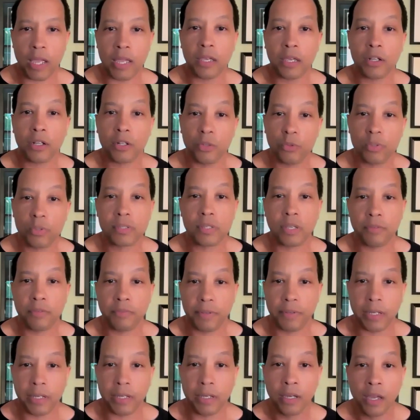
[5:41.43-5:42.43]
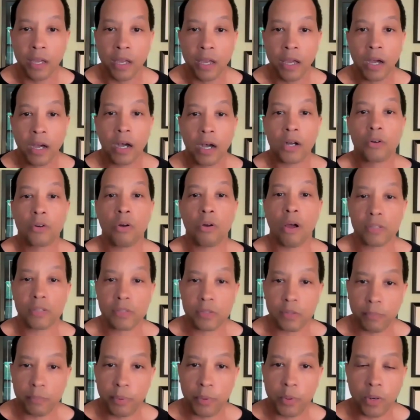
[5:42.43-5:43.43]
inclusivity
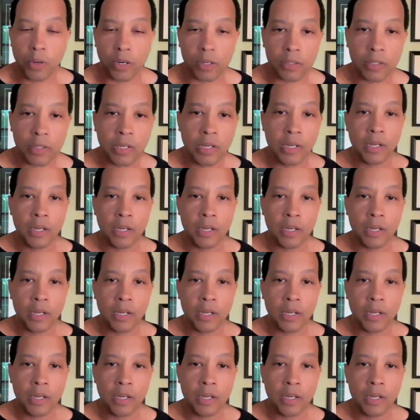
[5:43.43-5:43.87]
across the board.